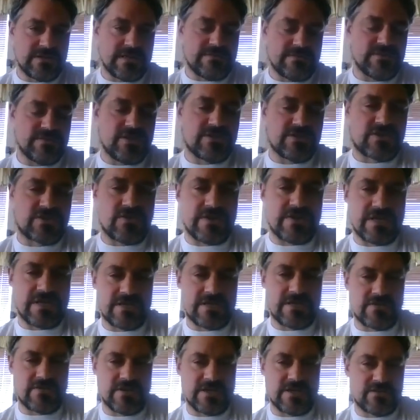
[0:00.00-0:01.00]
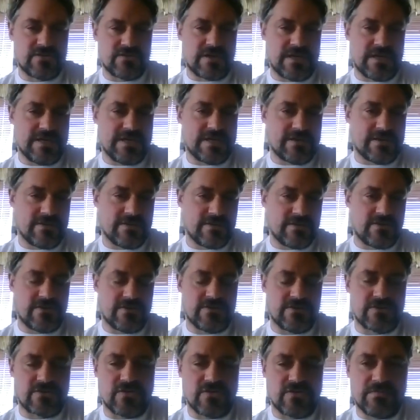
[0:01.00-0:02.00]
I'm just going to click on
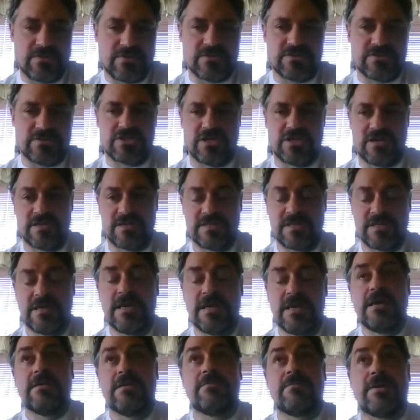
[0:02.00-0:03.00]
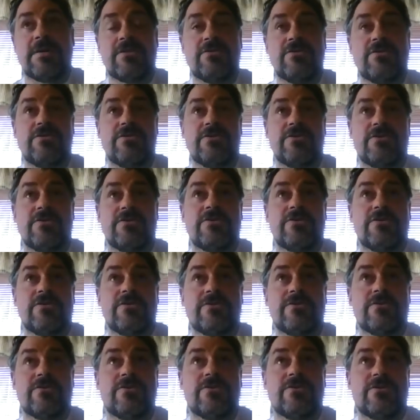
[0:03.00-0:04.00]
the compound chart. But
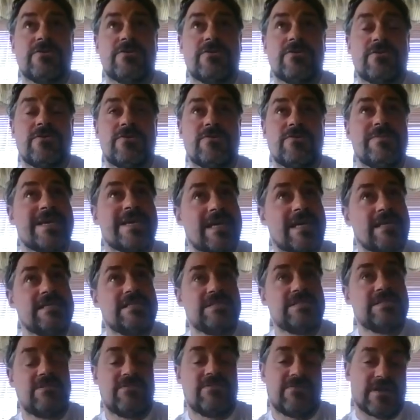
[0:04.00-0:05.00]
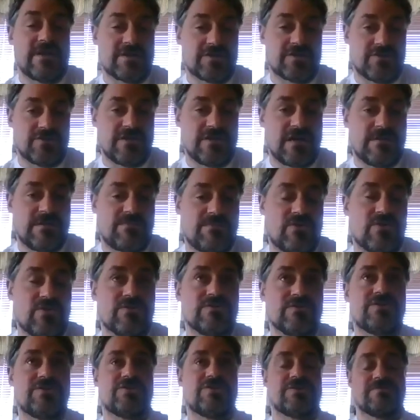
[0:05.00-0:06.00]
the mechanism of action
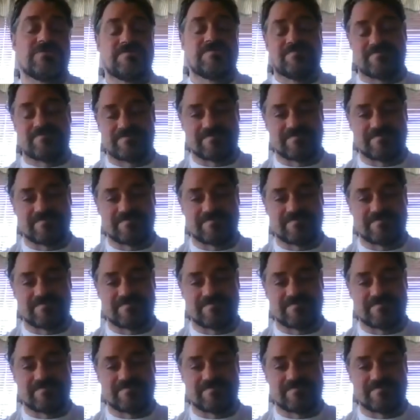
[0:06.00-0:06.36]
approach.